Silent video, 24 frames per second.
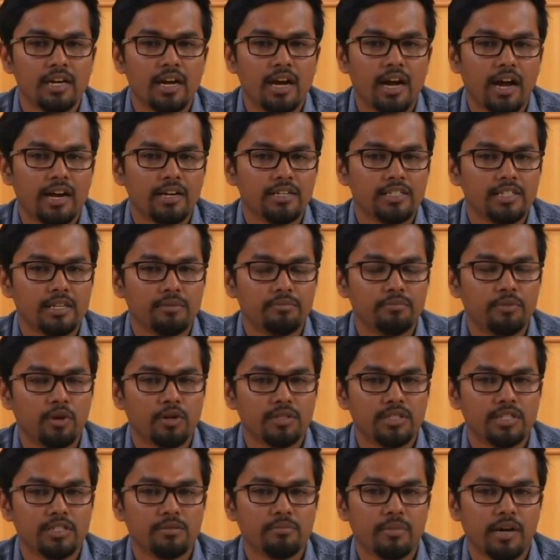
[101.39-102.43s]
and some
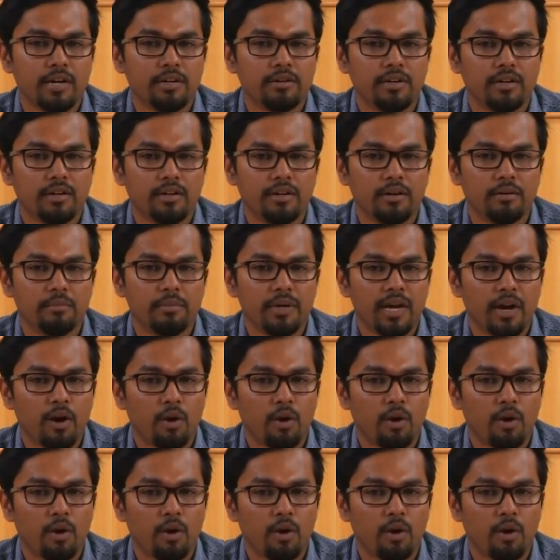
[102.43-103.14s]
process might uh, be